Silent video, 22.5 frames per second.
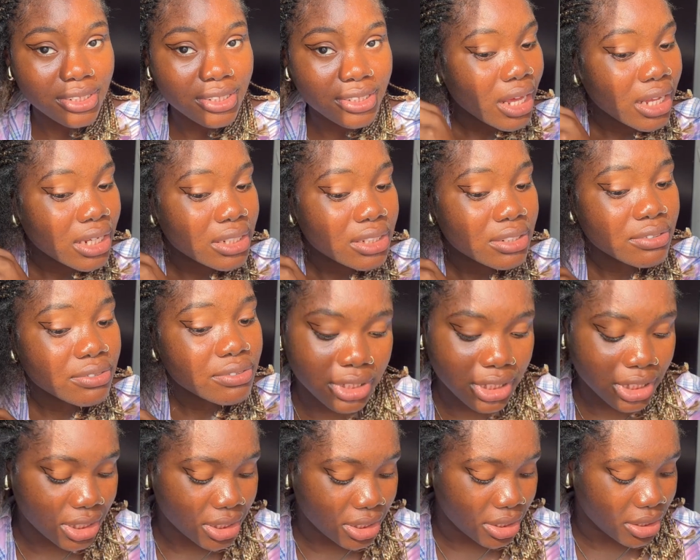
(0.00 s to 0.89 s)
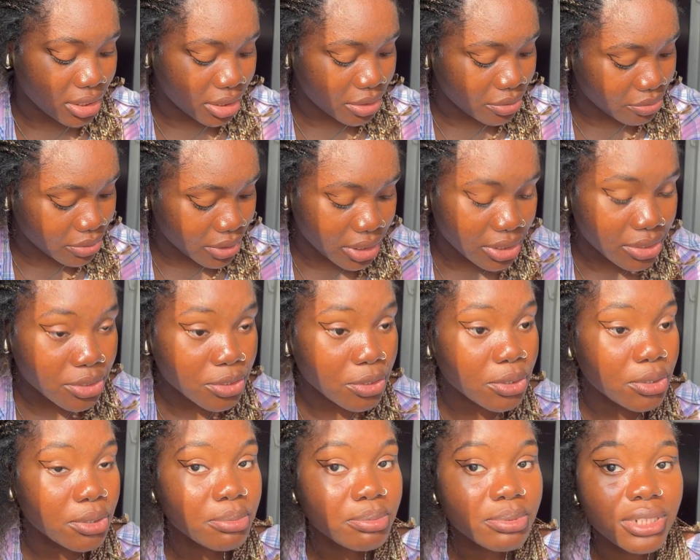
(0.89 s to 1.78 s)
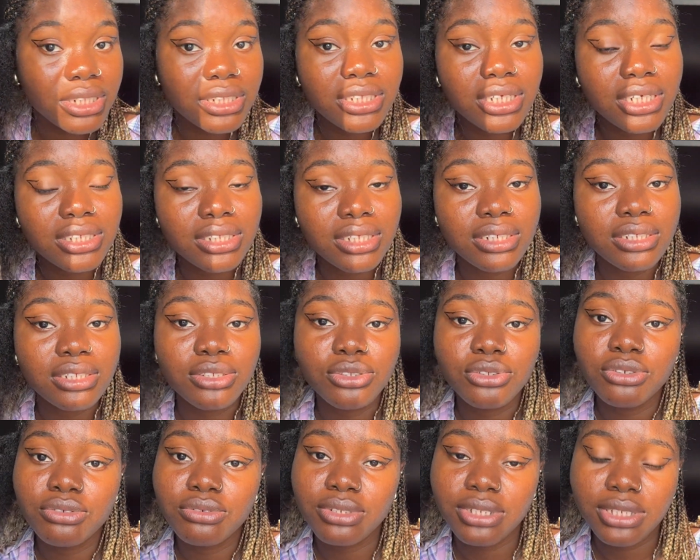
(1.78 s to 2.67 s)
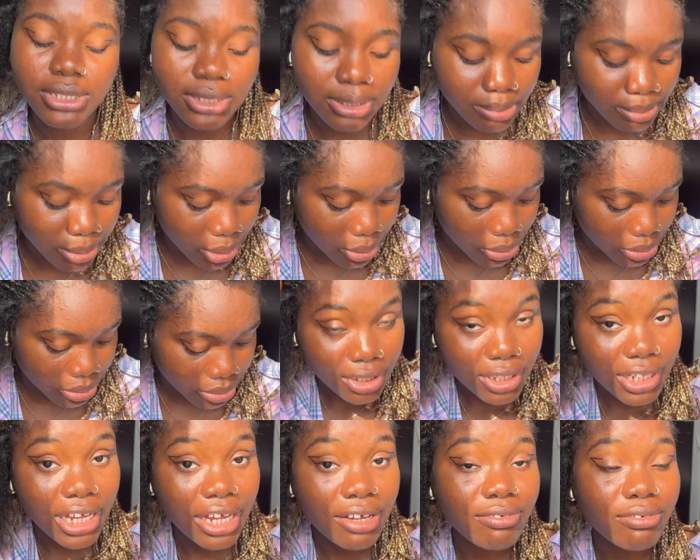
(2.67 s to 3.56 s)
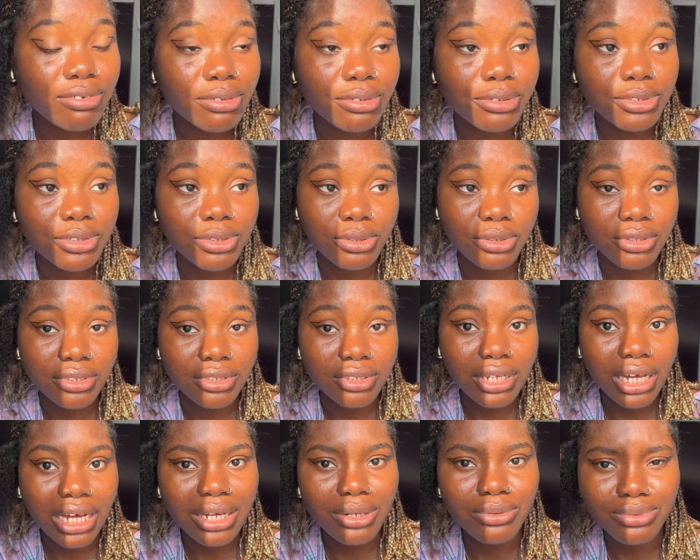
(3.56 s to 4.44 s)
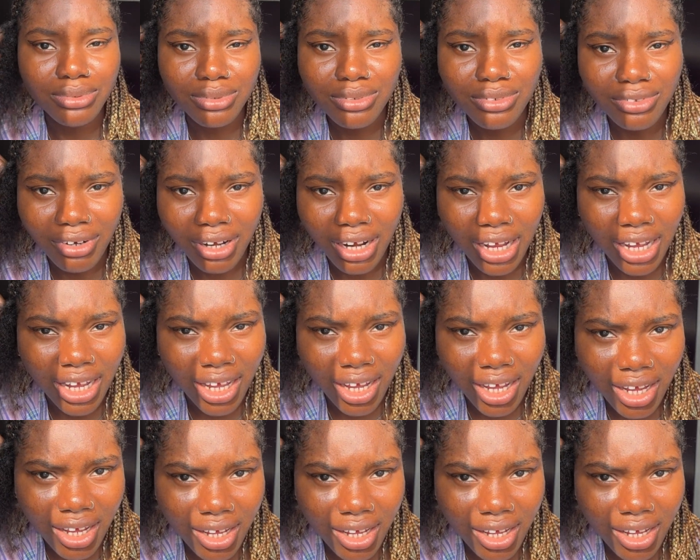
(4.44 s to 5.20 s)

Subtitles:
And if they release color letters and they don't release my own, life goes on. I will cry,